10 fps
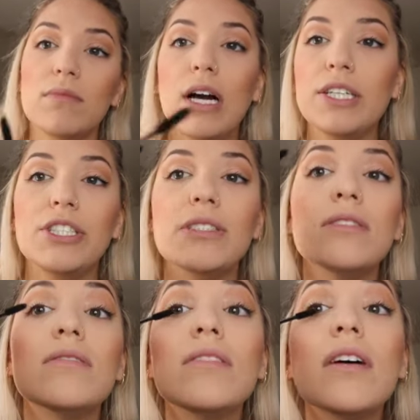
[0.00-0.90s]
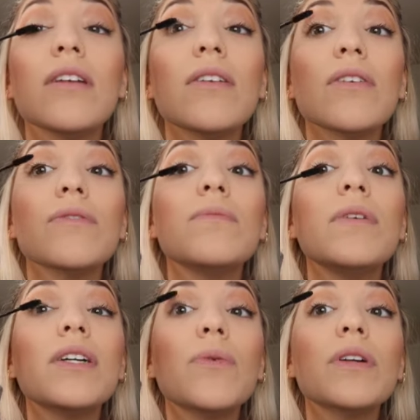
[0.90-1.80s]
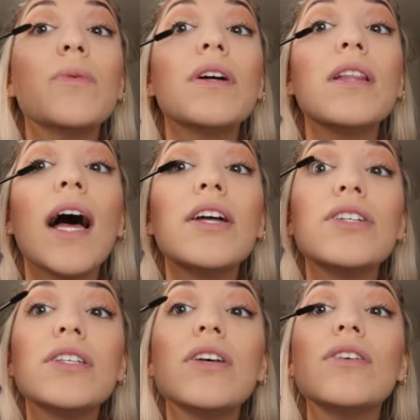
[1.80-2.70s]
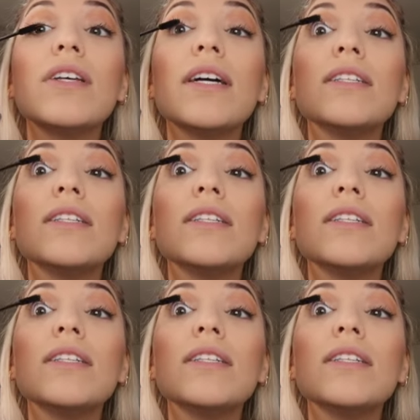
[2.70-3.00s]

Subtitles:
I don't know. I don't want to wear lashes all day.